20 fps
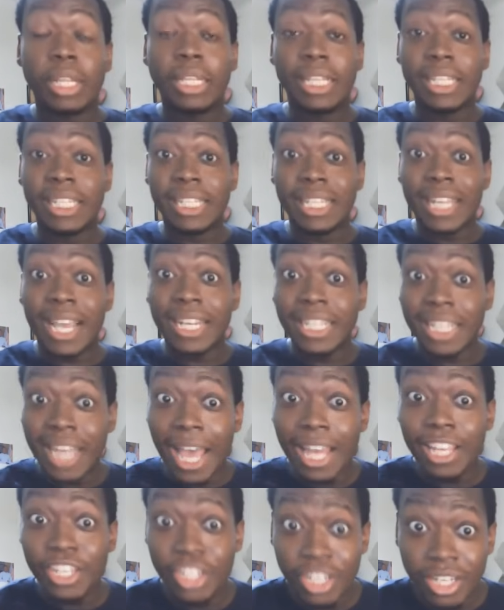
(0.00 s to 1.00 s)
these ninety
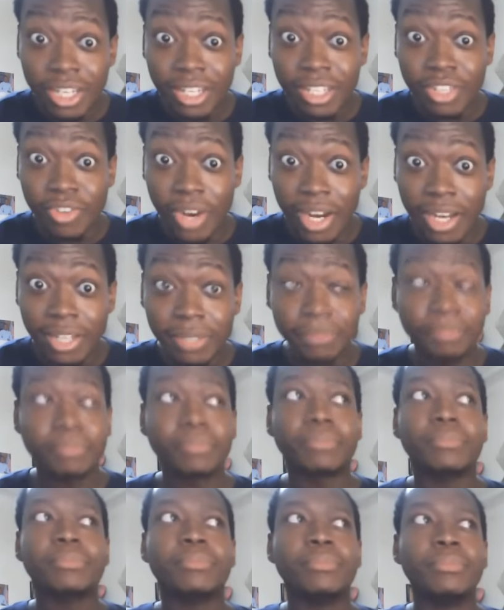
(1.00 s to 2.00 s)
dollar jeans, right?
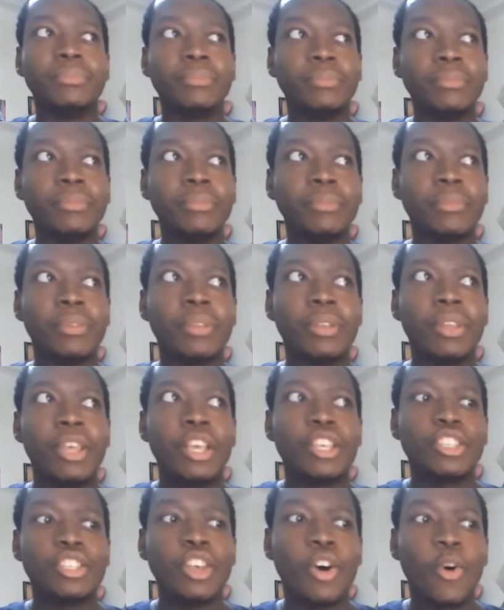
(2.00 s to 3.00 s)

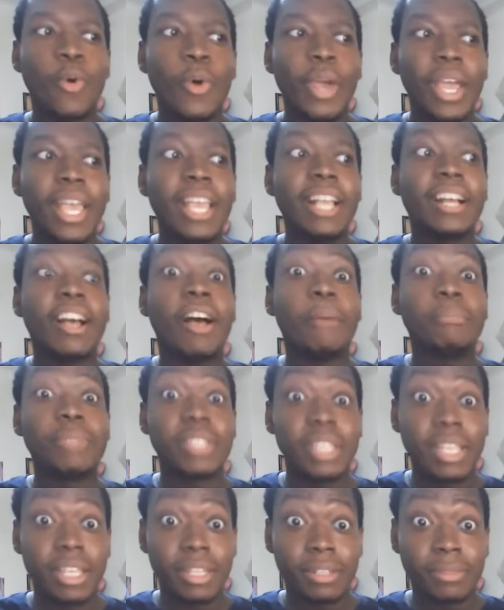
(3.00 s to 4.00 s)
So he comes
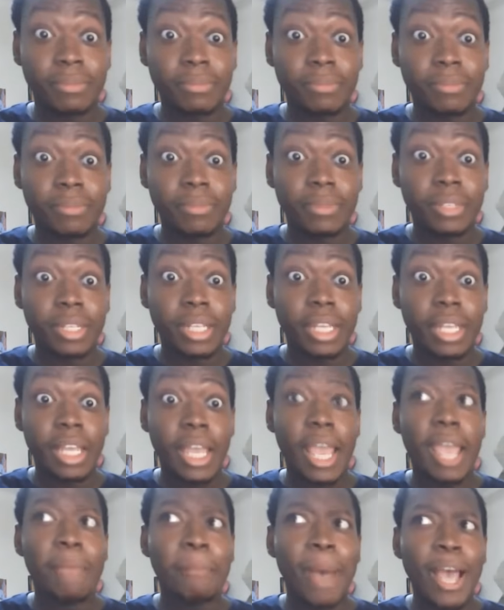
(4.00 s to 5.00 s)
in,
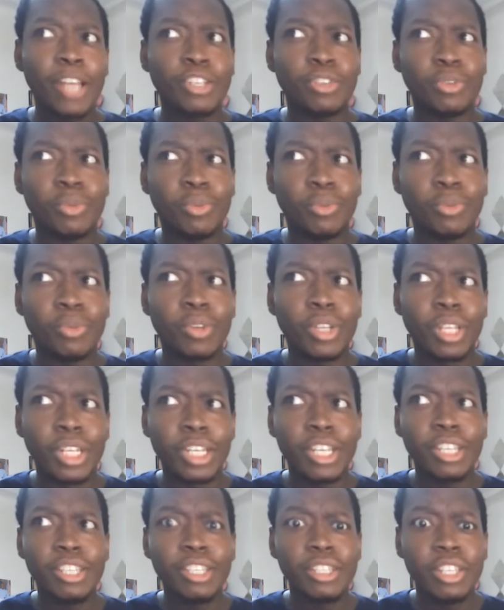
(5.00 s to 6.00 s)
and mind you,
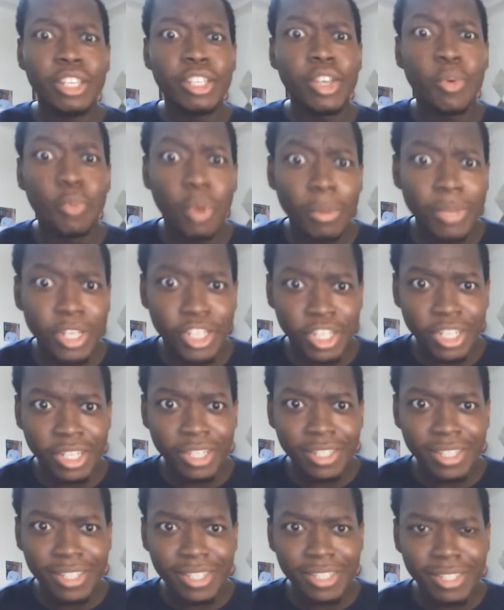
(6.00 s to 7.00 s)
this is these are women
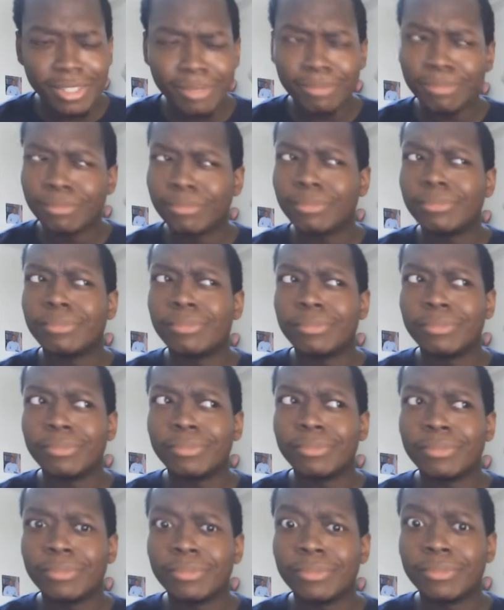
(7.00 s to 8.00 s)
jeans.
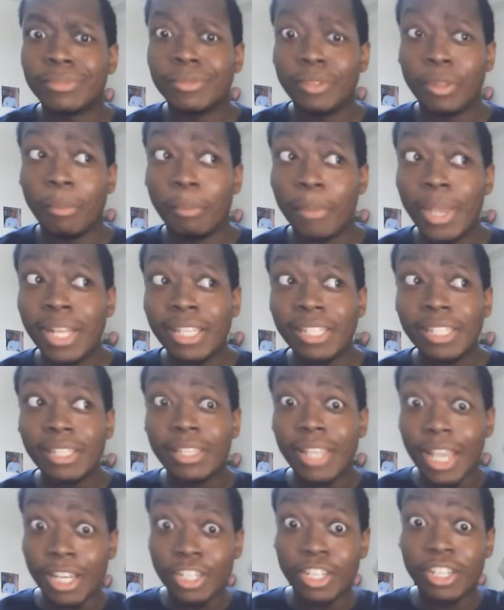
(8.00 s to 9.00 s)
Men's
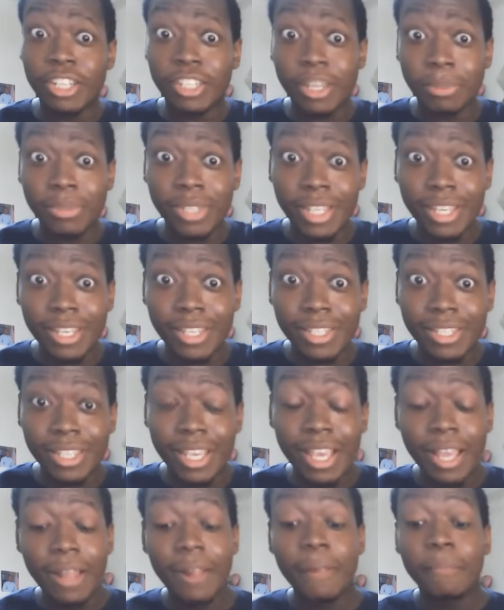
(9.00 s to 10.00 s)
section is upstairs.
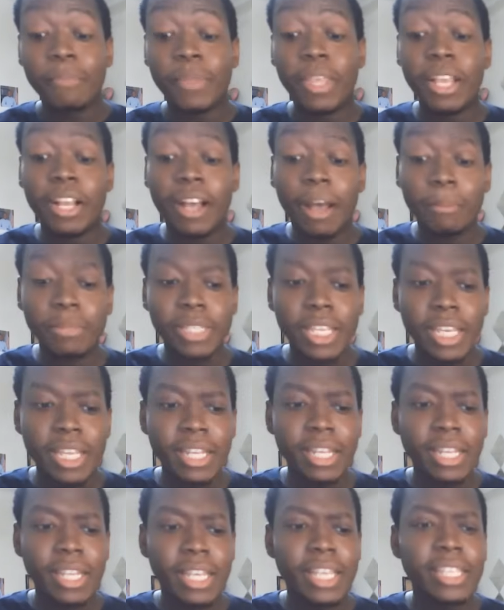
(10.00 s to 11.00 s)
He comes
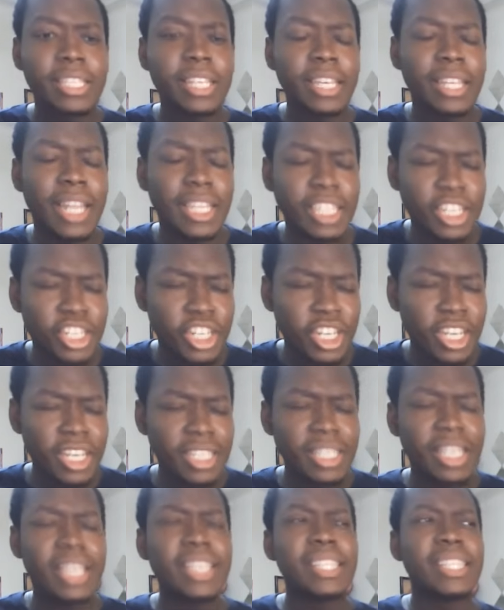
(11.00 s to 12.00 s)
in, he's looking at the
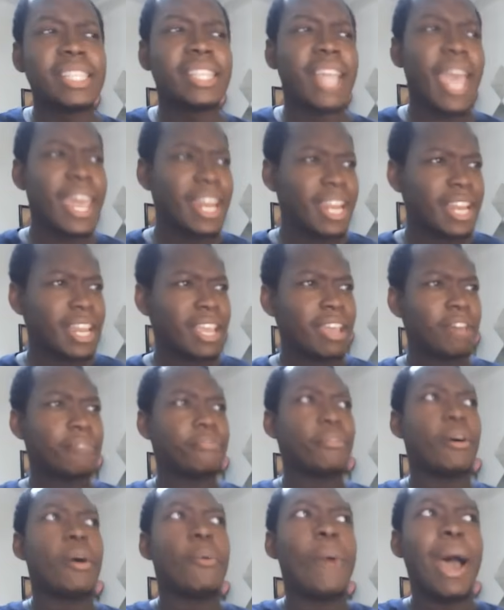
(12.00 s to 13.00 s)
jeans, he's standing there
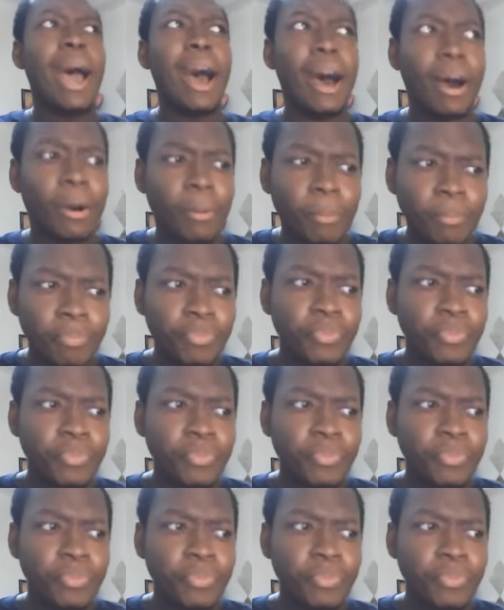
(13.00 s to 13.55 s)
for a while.